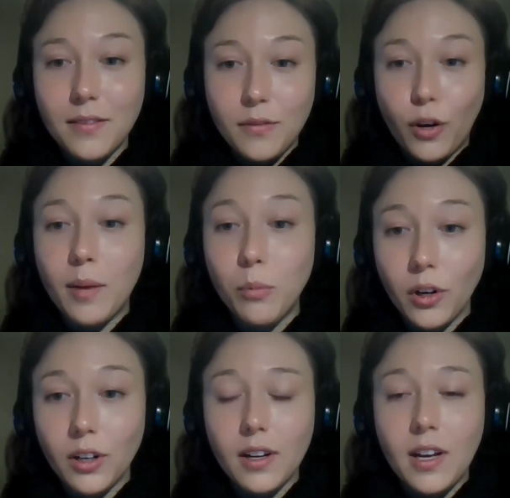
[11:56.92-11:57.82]

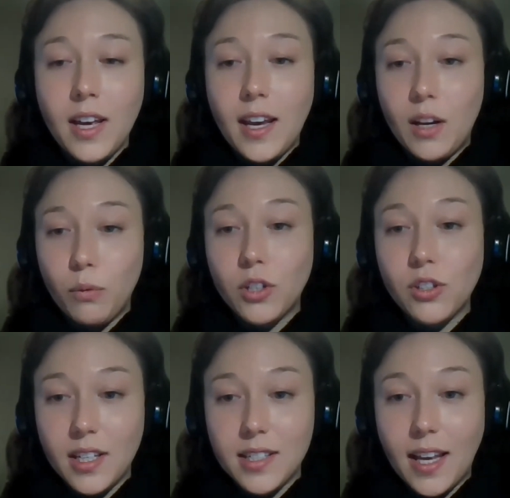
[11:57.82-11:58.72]
framework in which
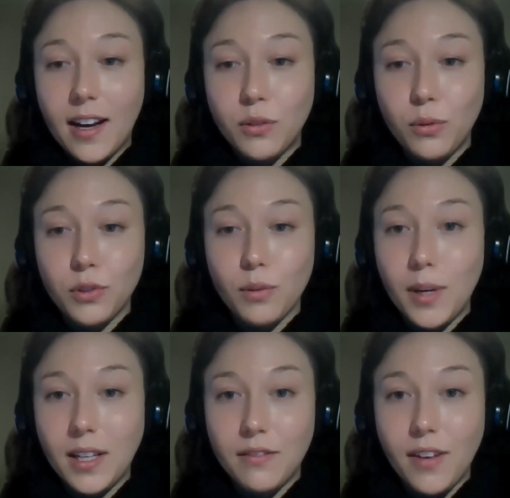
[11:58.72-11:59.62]
these AI tools are
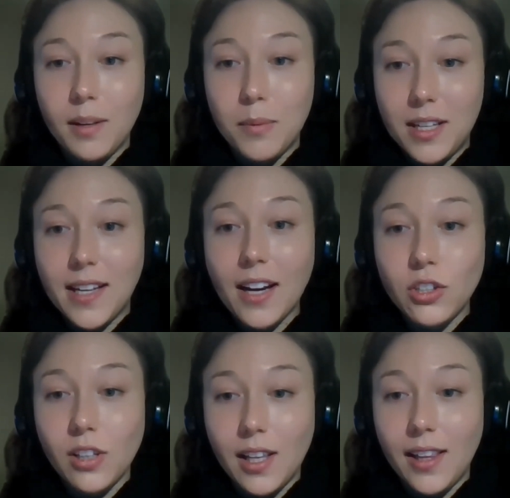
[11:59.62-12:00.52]
being developed is
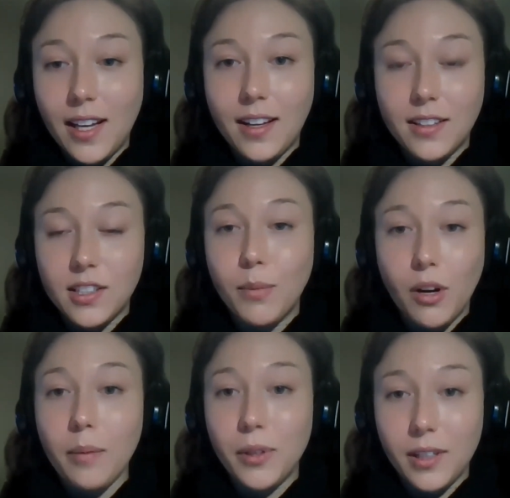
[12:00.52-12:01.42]
actually leading to
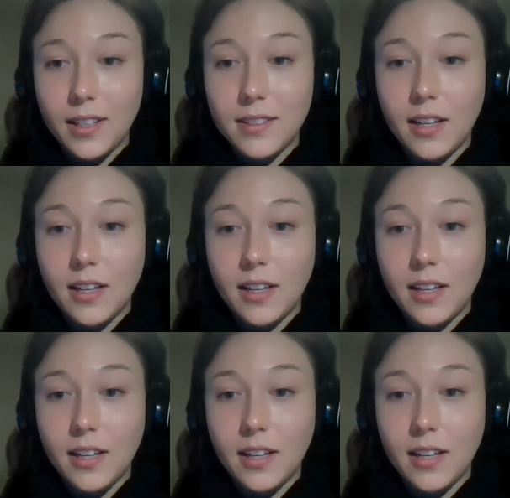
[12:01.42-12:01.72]
monopolies